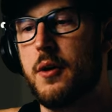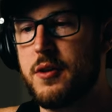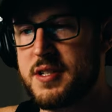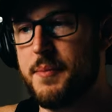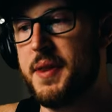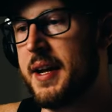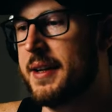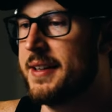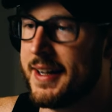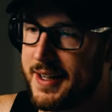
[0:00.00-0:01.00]
or
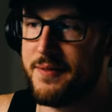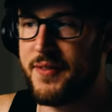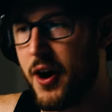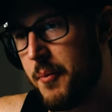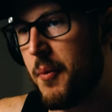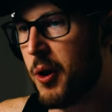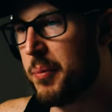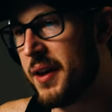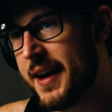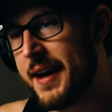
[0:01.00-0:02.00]
something, like it felt
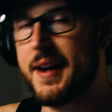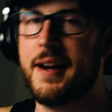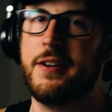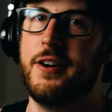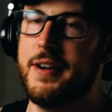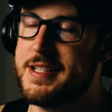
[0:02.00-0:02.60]
more planned. I don't know.